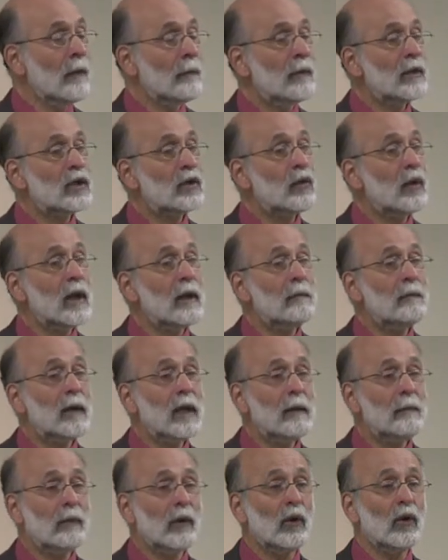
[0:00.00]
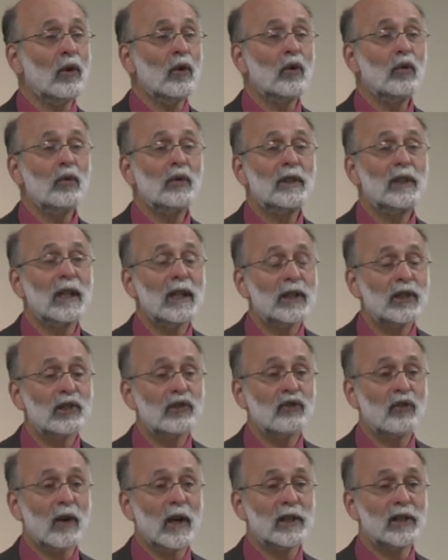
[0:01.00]
between people who
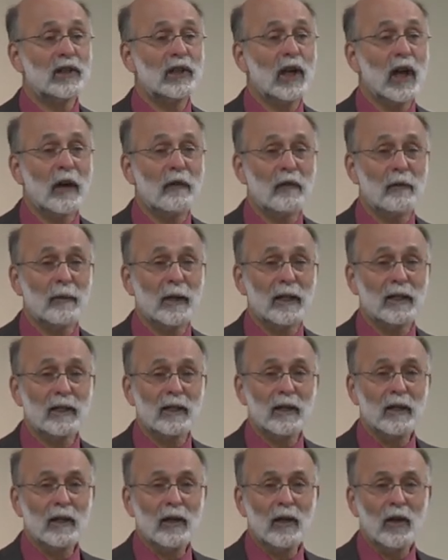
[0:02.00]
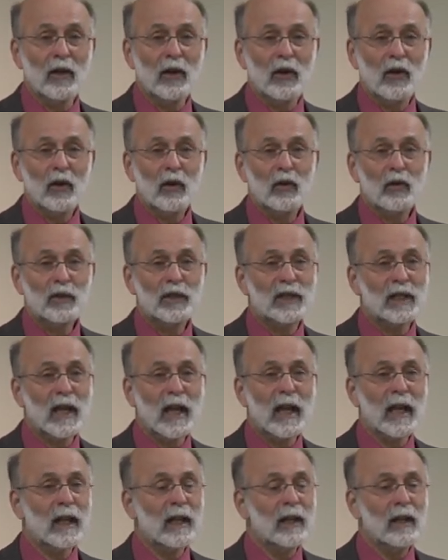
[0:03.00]
distrust government, who
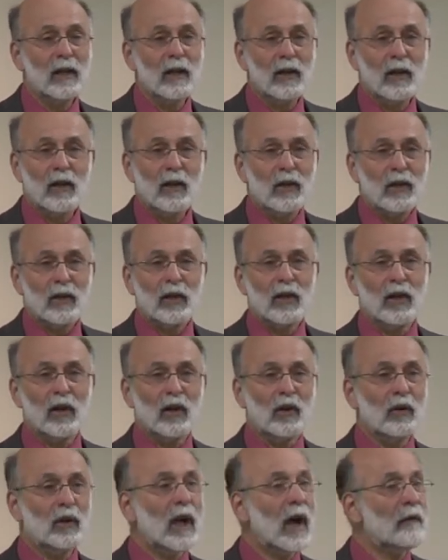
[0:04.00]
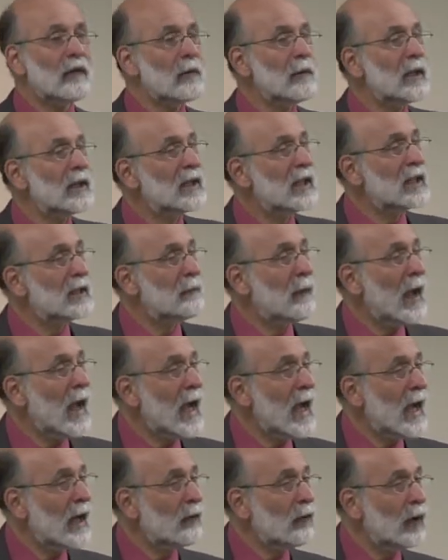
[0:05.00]
say, you know, government is
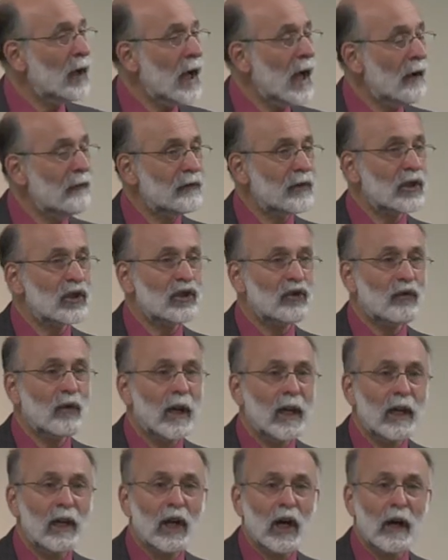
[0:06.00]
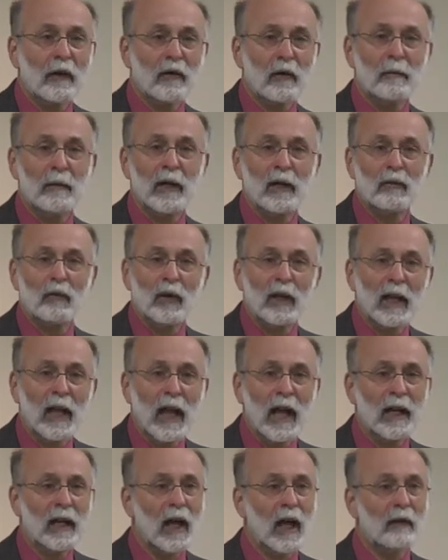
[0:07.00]
bad, we have to shrink government, we
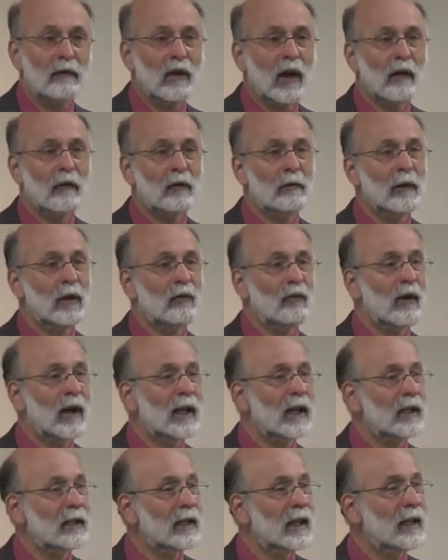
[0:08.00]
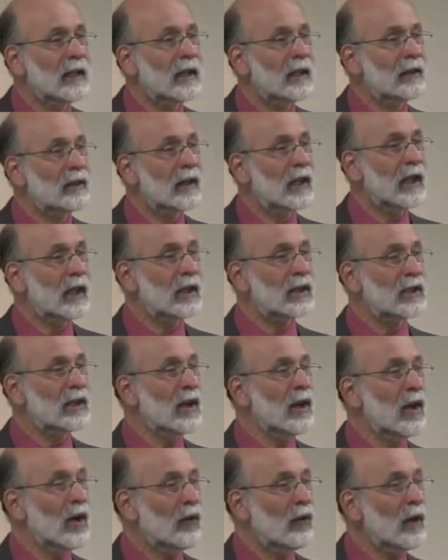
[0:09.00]
can't have government regulating things,
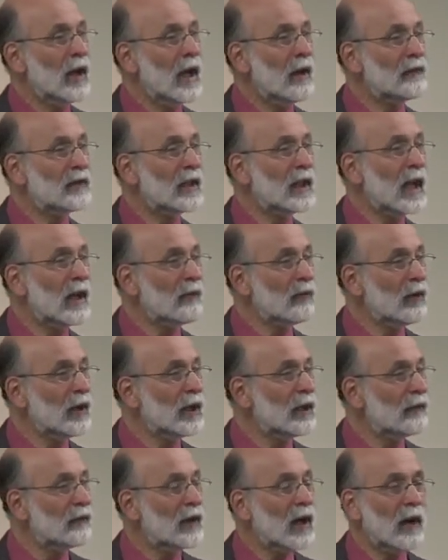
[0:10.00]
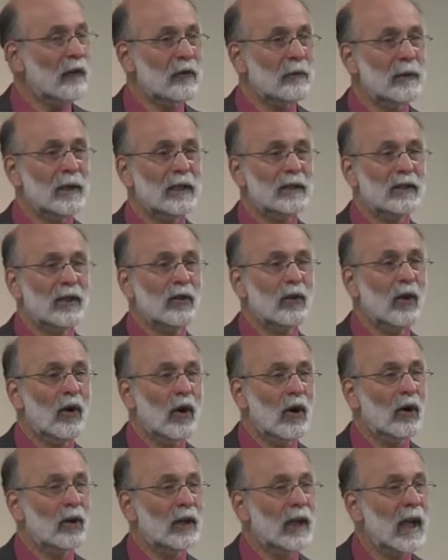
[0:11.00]
we have to get rid of government in
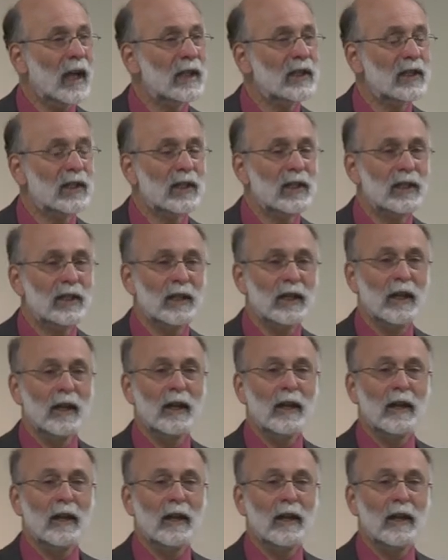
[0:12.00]
all cases.